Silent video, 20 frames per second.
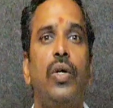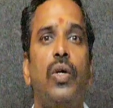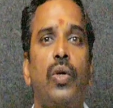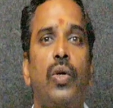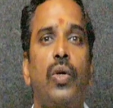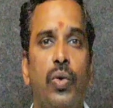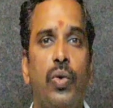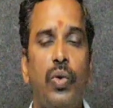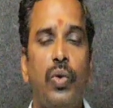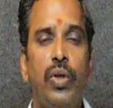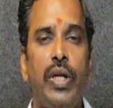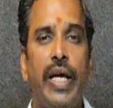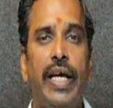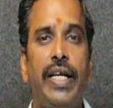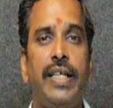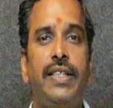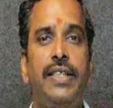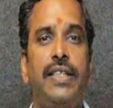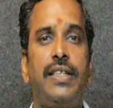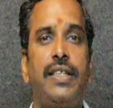rule
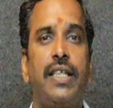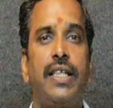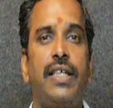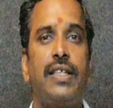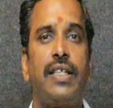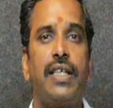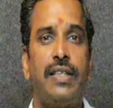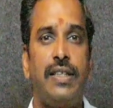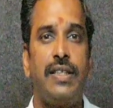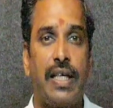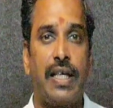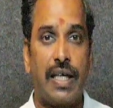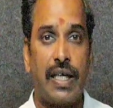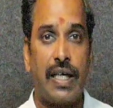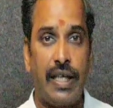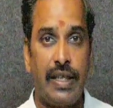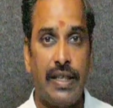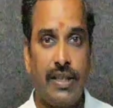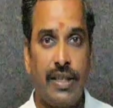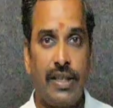existential
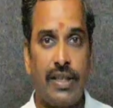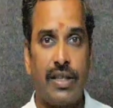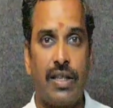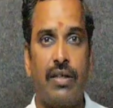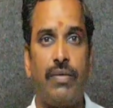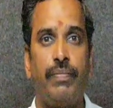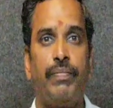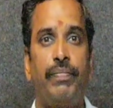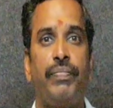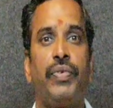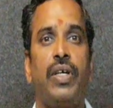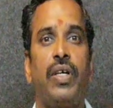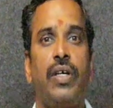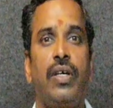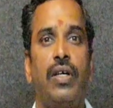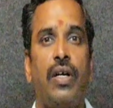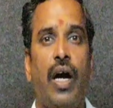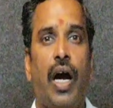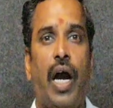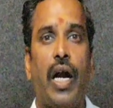generalization,
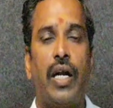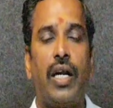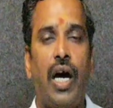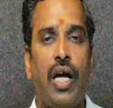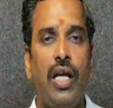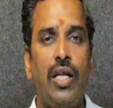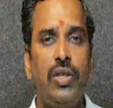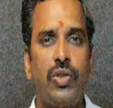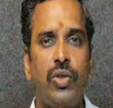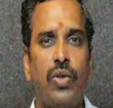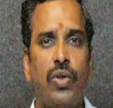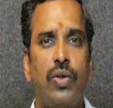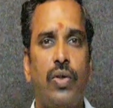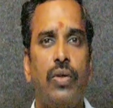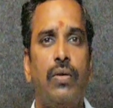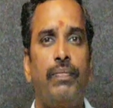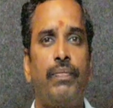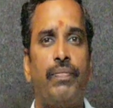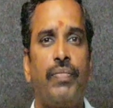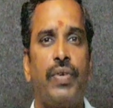and
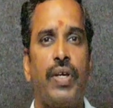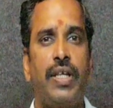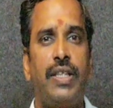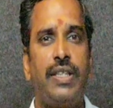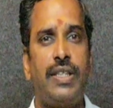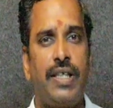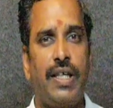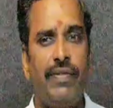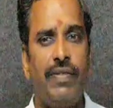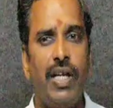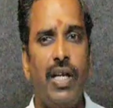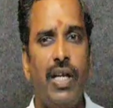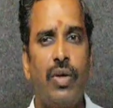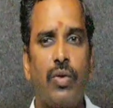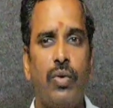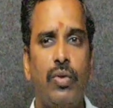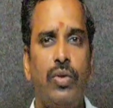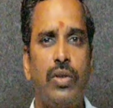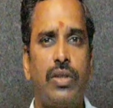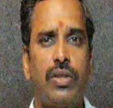also several
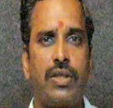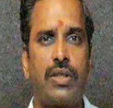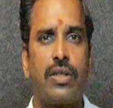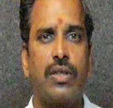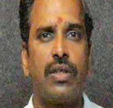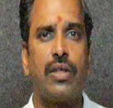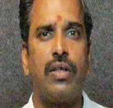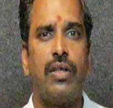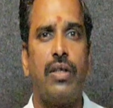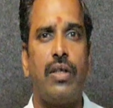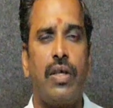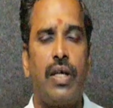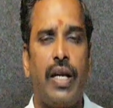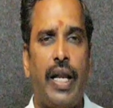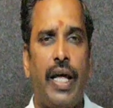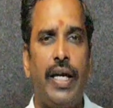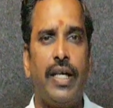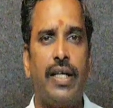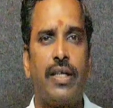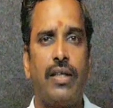rules
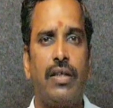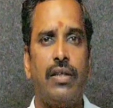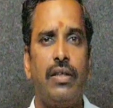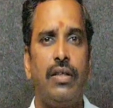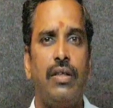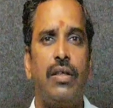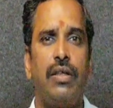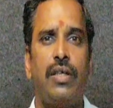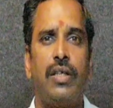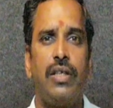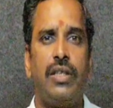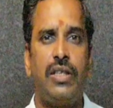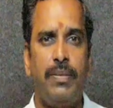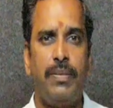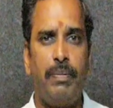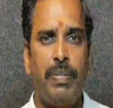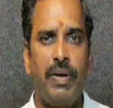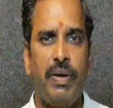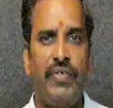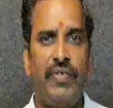like
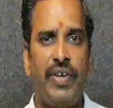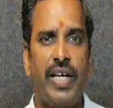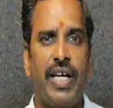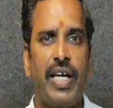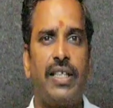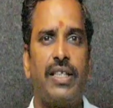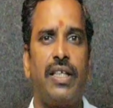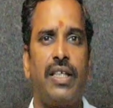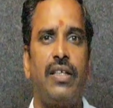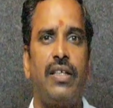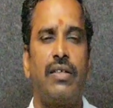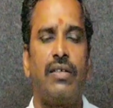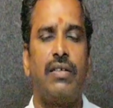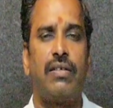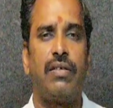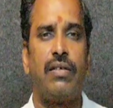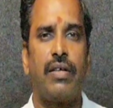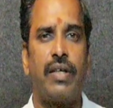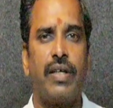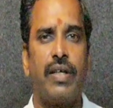simplification,
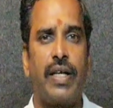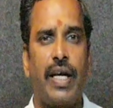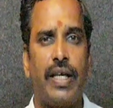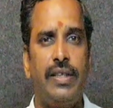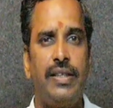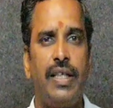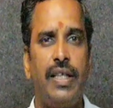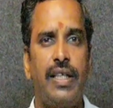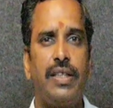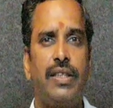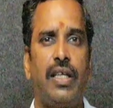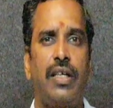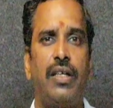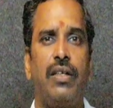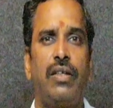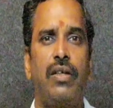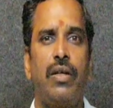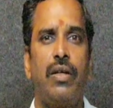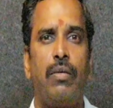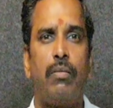
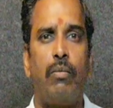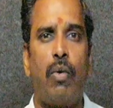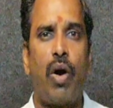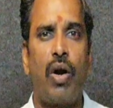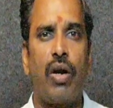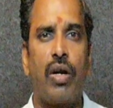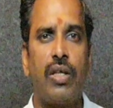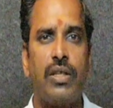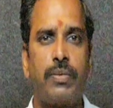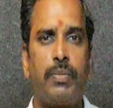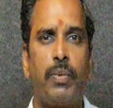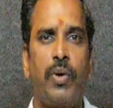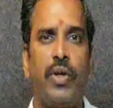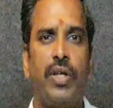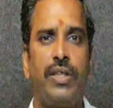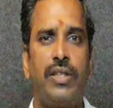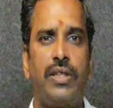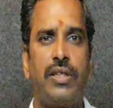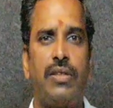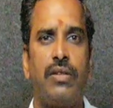conjunction, modus
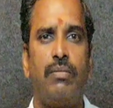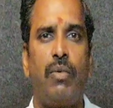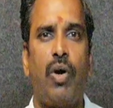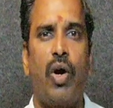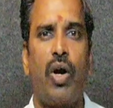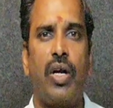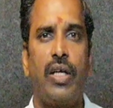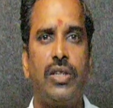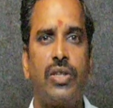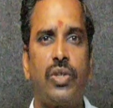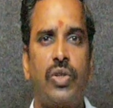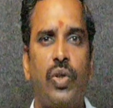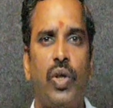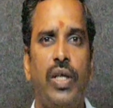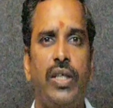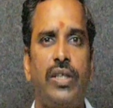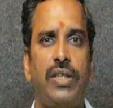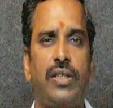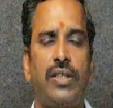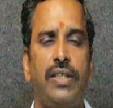ponens, modus
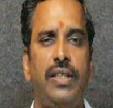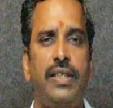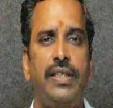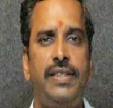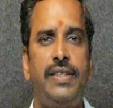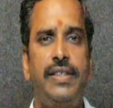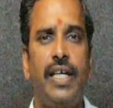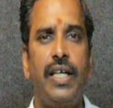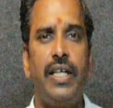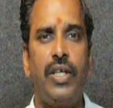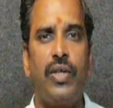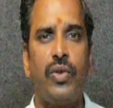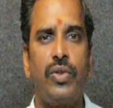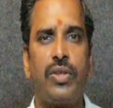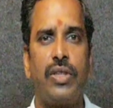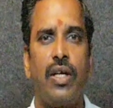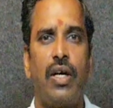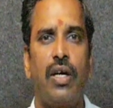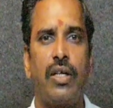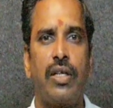tollens, disjunctive
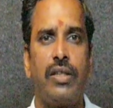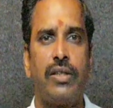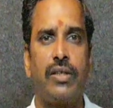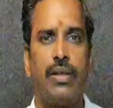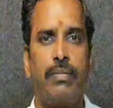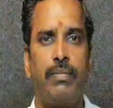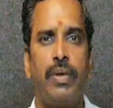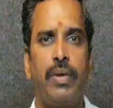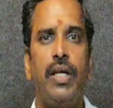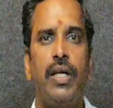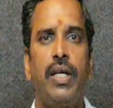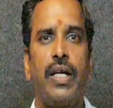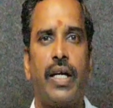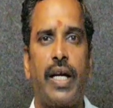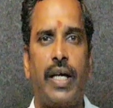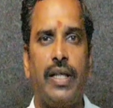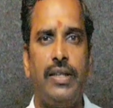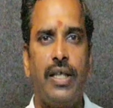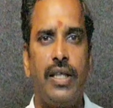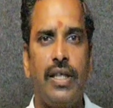syllogism,
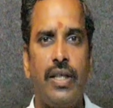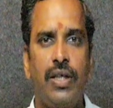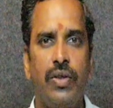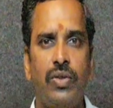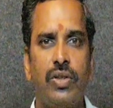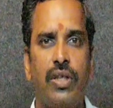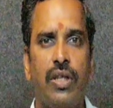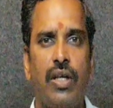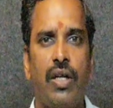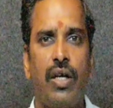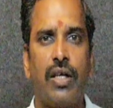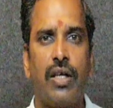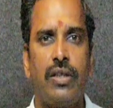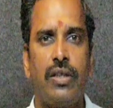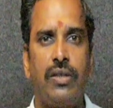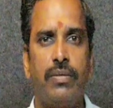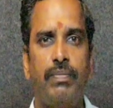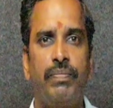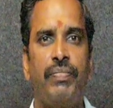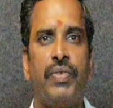conjunctive
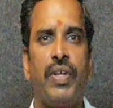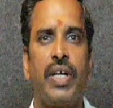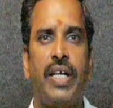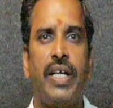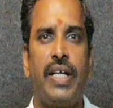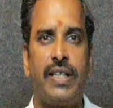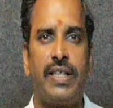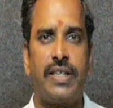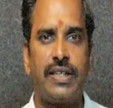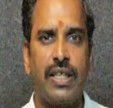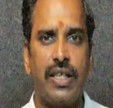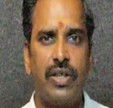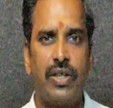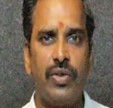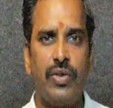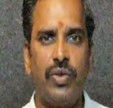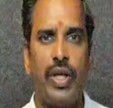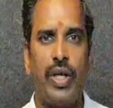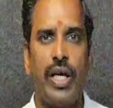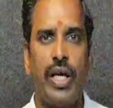syllogism,
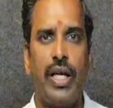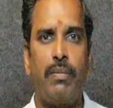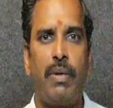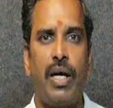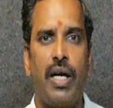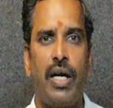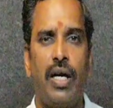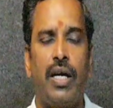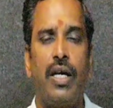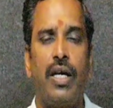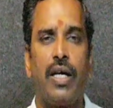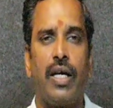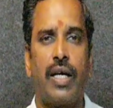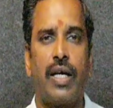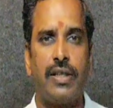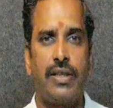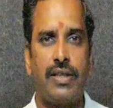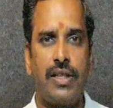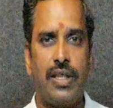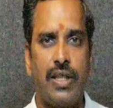destructive dilemma,
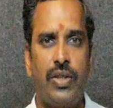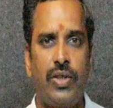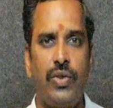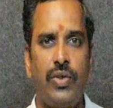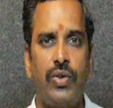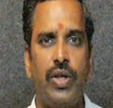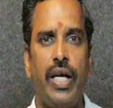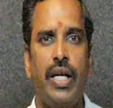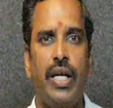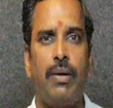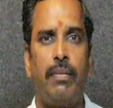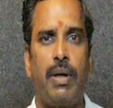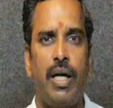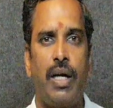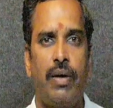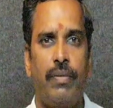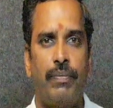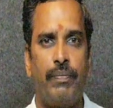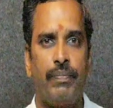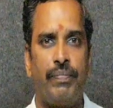constructive
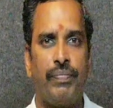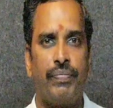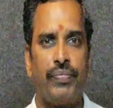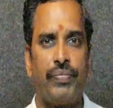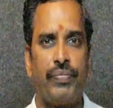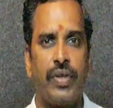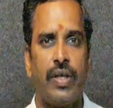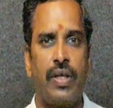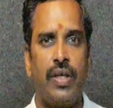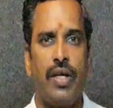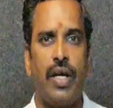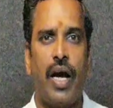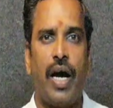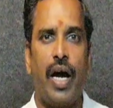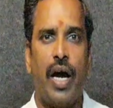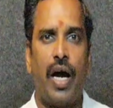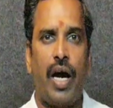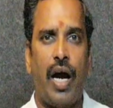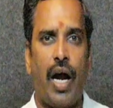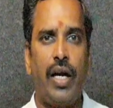dilemma,
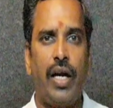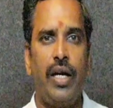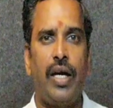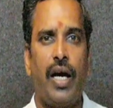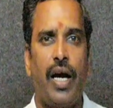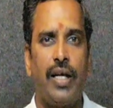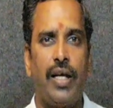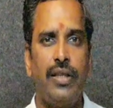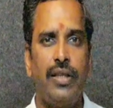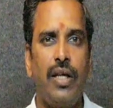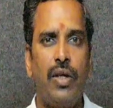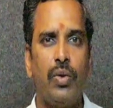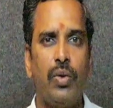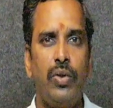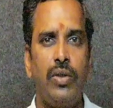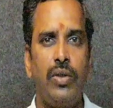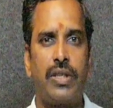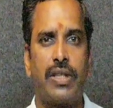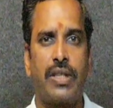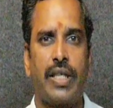and other
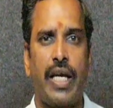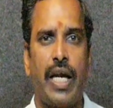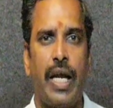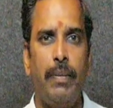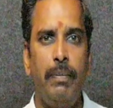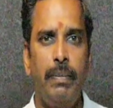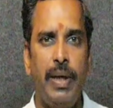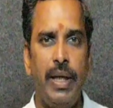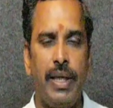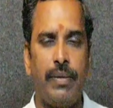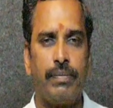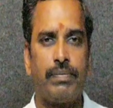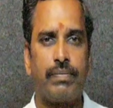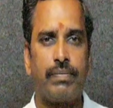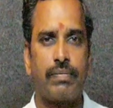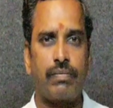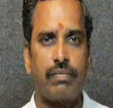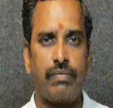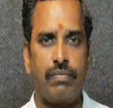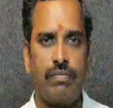rules can be
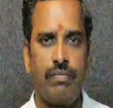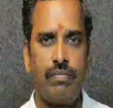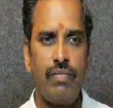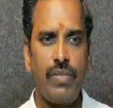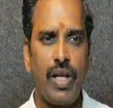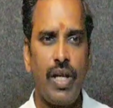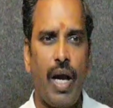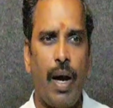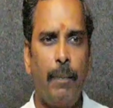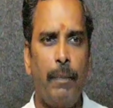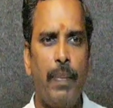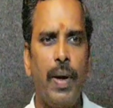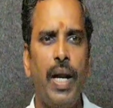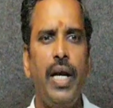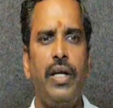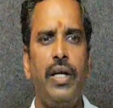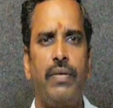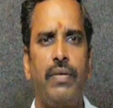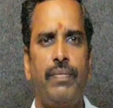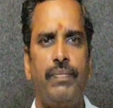
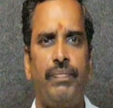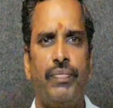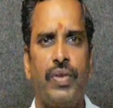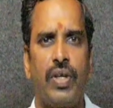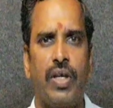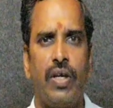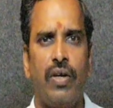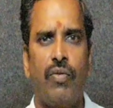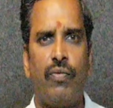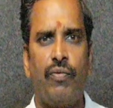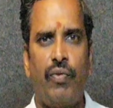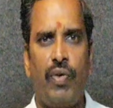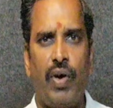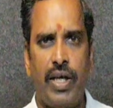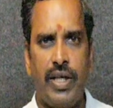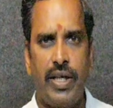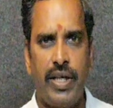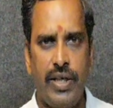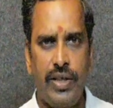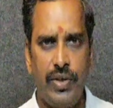applied for
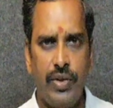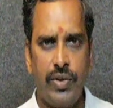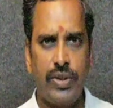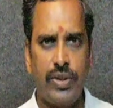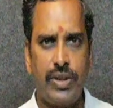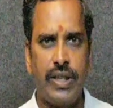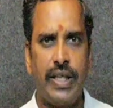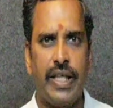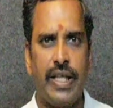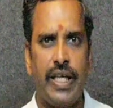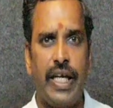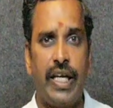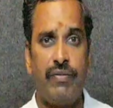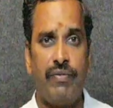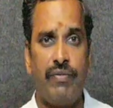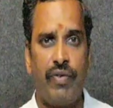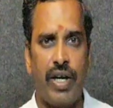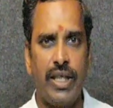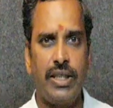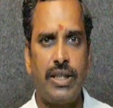deducing
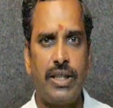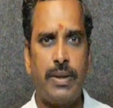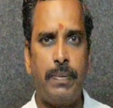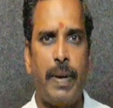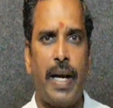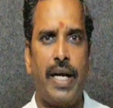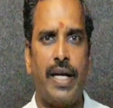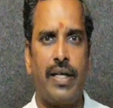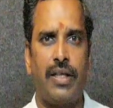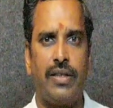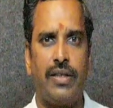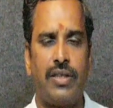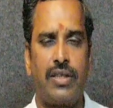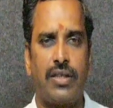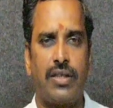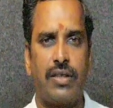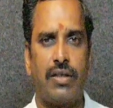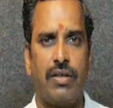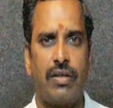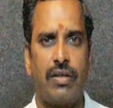inference patterns.